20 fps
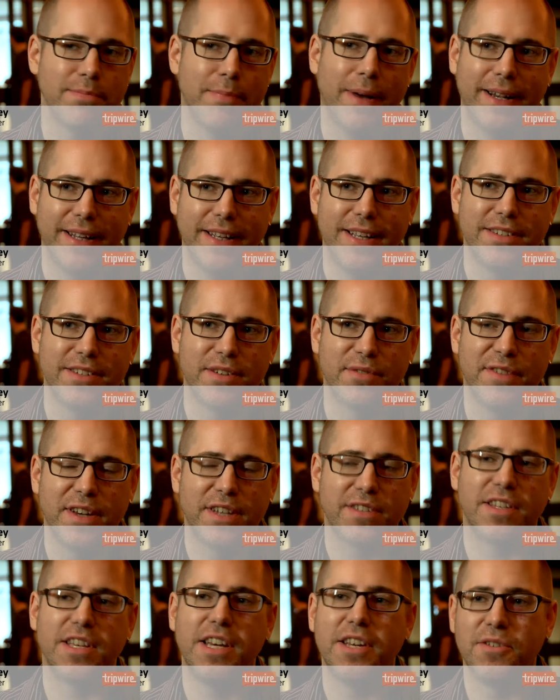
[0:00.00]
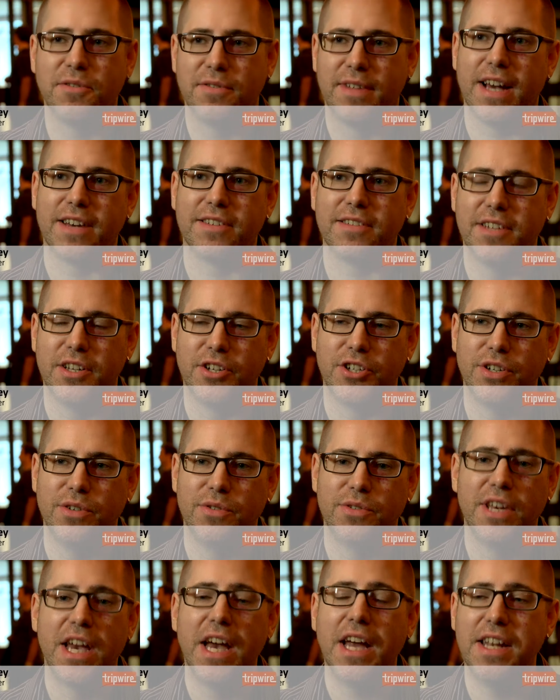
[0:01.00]
money to fix the year 2000
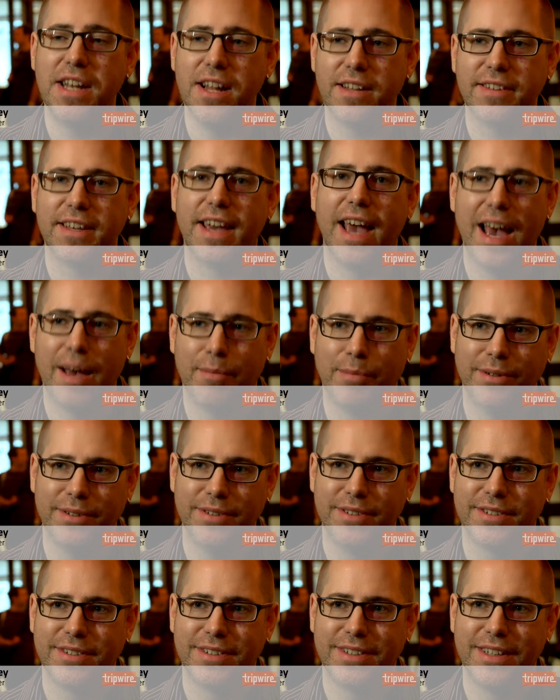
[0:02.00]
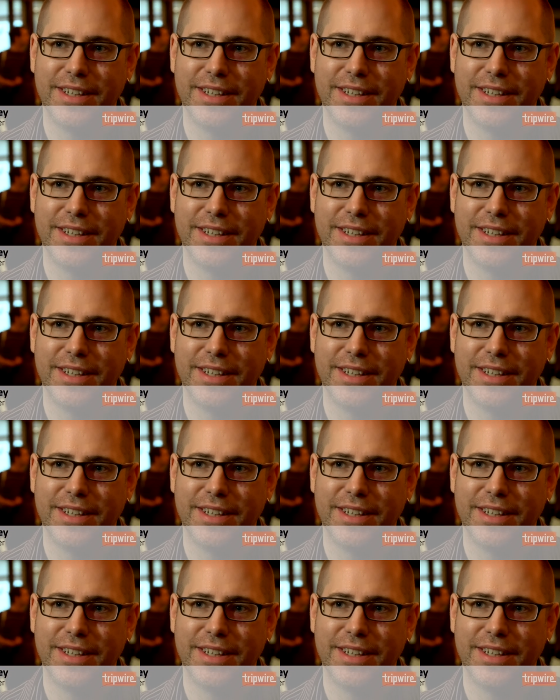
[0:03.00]
issues, nothing happened,